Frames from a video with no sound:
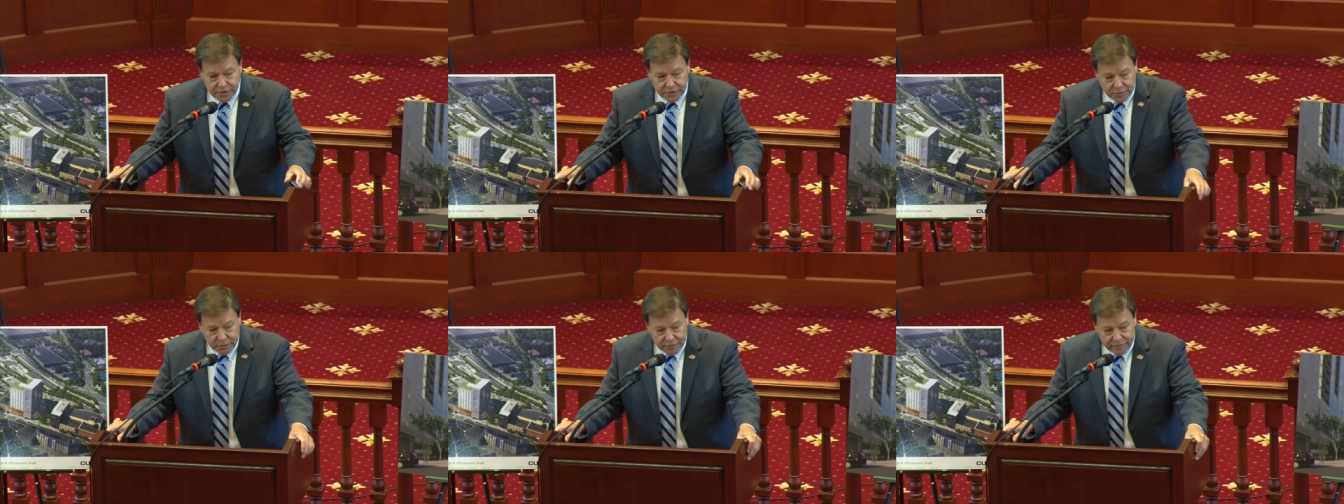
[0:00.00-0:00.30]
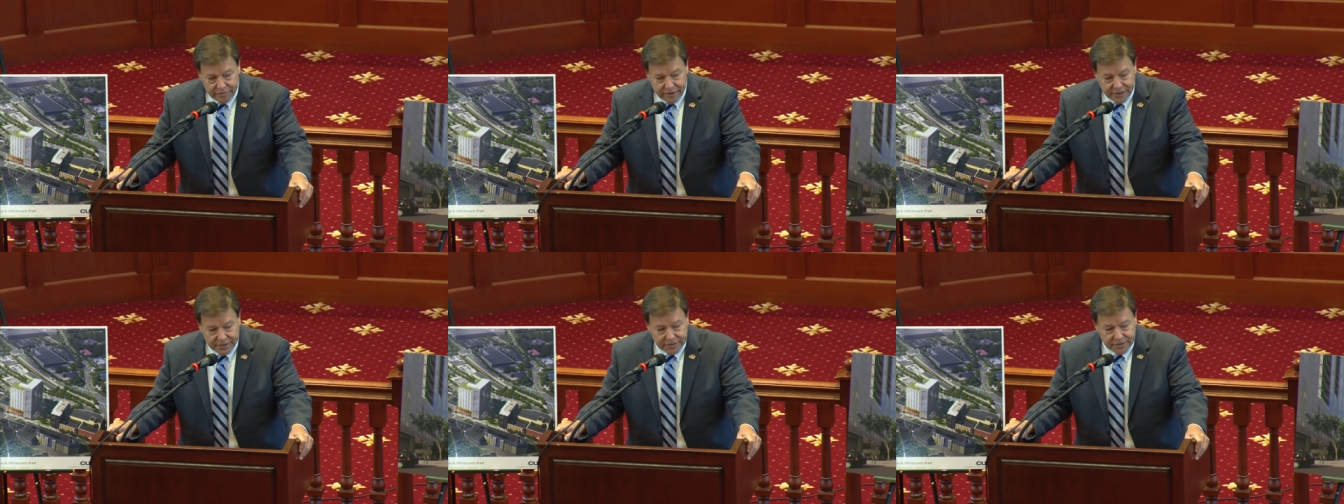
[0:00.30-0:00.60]
us
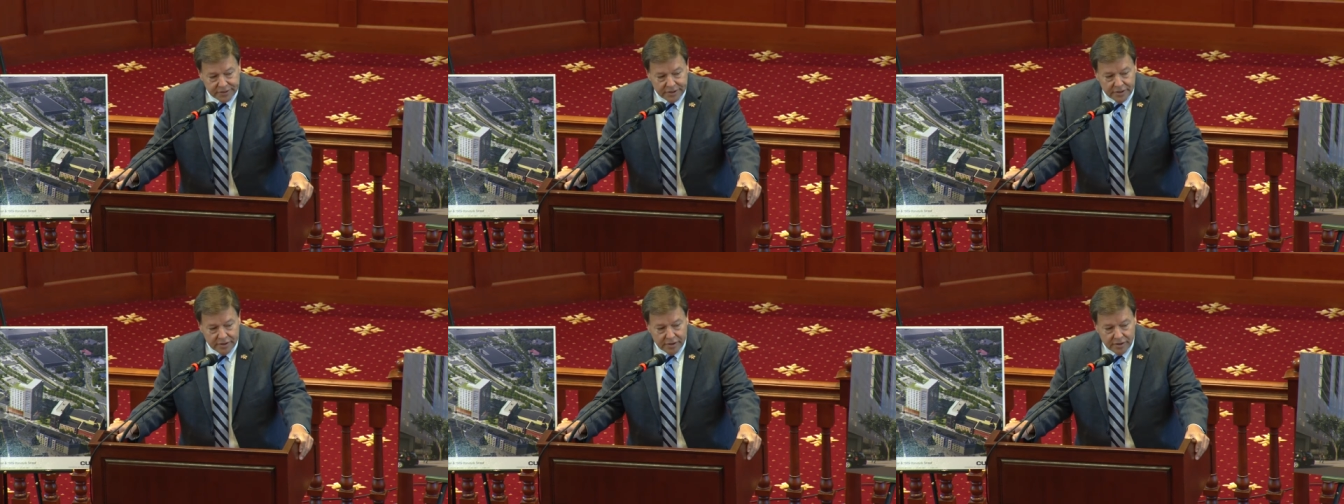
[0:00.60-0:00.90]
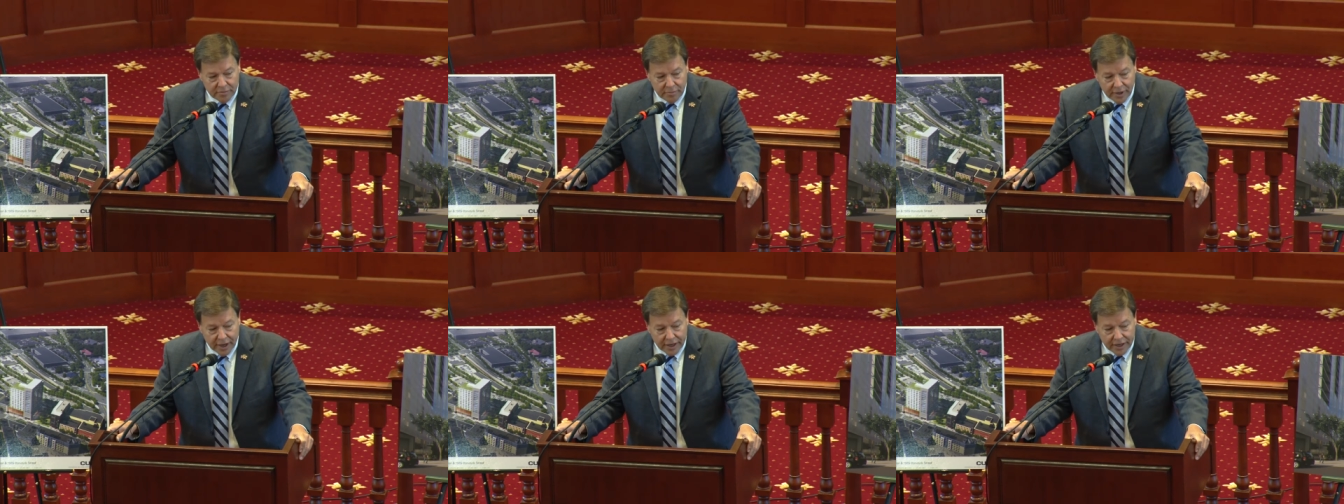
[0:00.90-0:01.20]
to invest
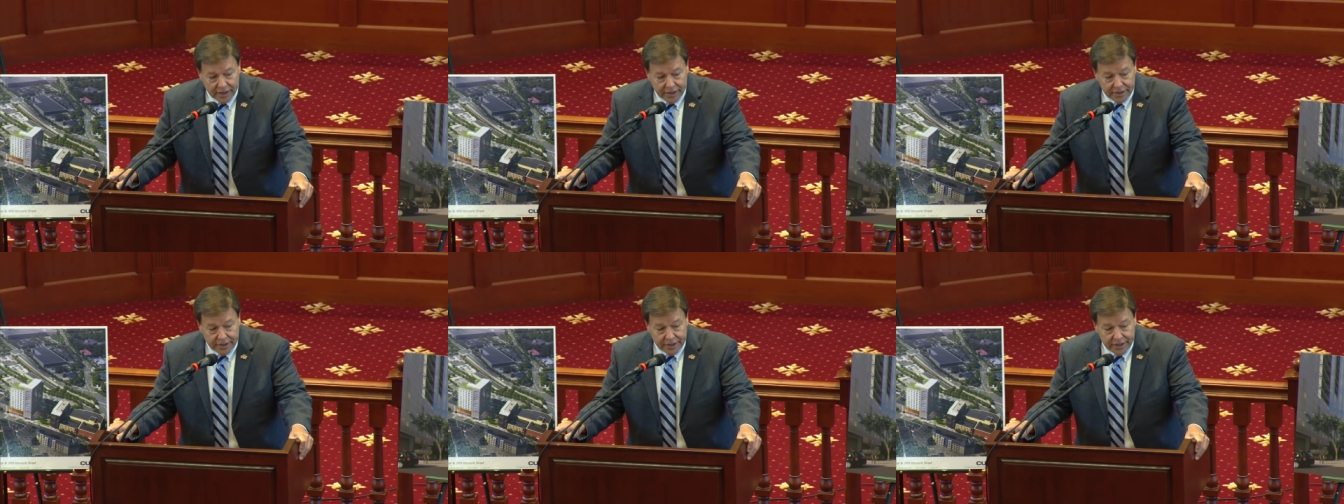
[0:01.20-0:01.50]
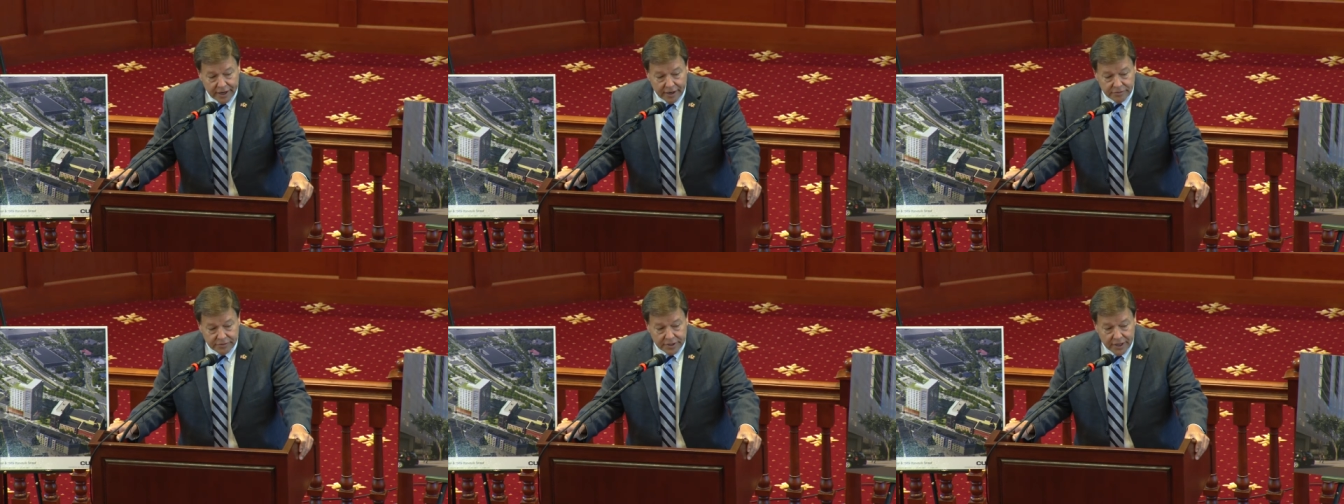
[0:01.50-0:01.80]
back into
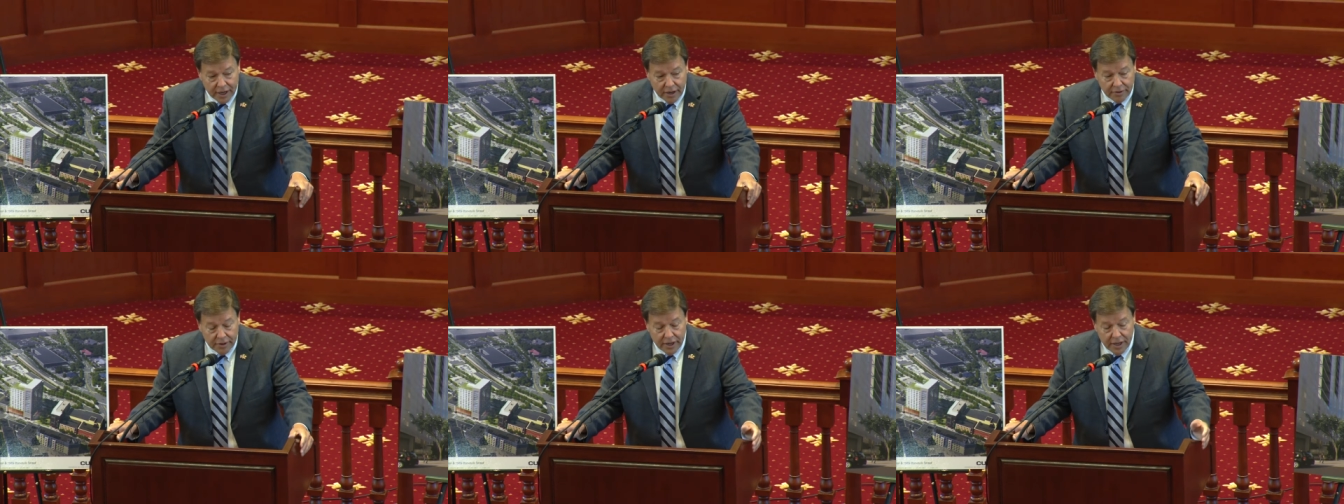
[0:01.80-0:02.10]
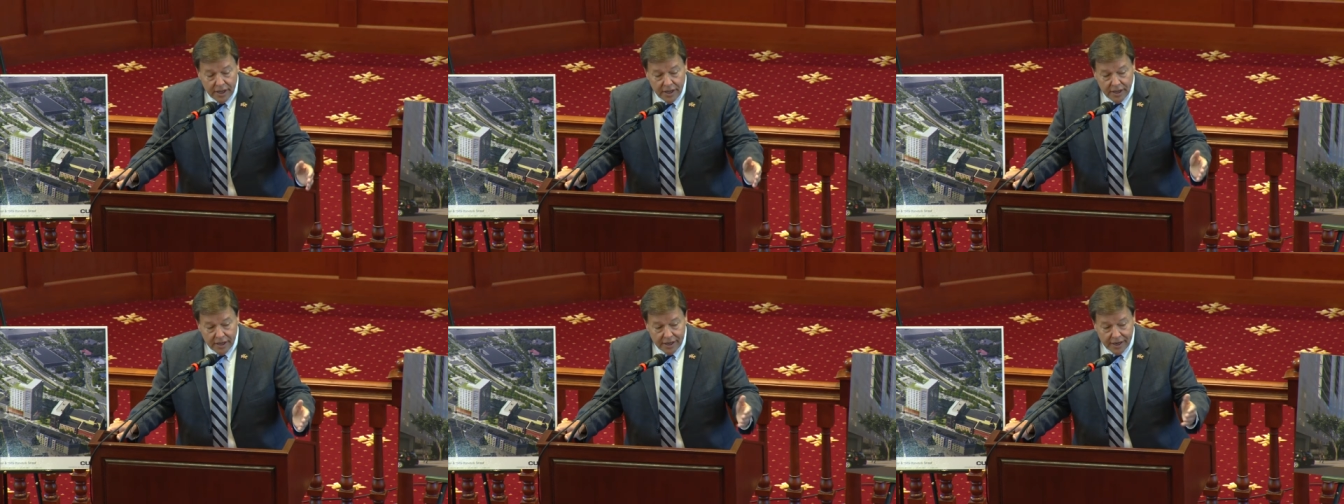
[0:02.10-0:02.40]
the downtown.